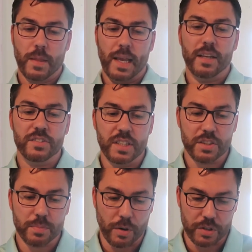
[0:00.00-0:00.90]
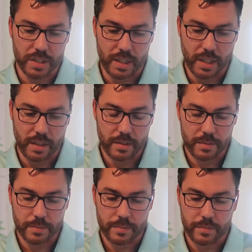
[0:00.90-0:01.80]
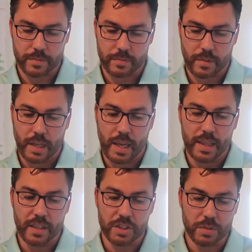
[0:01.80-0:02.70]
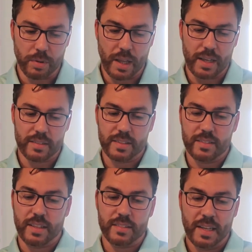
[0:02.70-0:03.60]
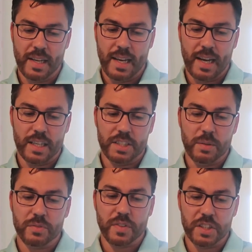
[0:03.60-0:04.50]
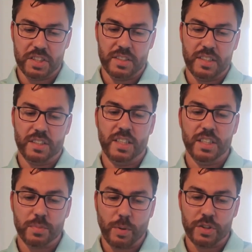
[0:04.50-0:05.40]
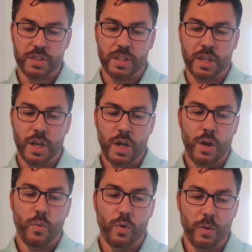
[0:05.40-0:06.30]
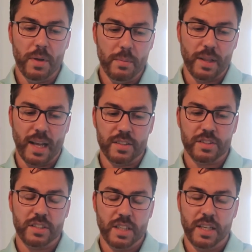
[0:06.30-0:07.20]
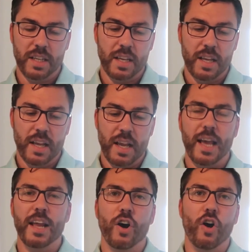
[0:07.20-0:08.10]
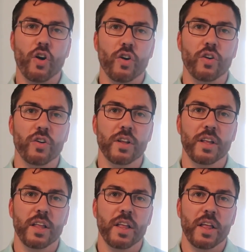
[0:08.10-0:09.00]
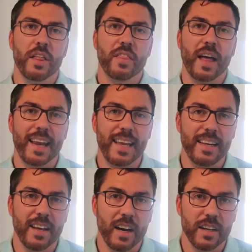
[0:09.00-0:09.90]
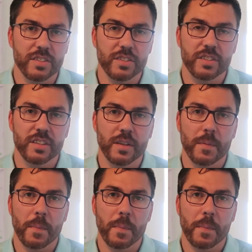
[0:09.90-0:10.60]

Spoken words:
It is this person then that is blessed. It says, James finishes this person will be blessed in all that he does.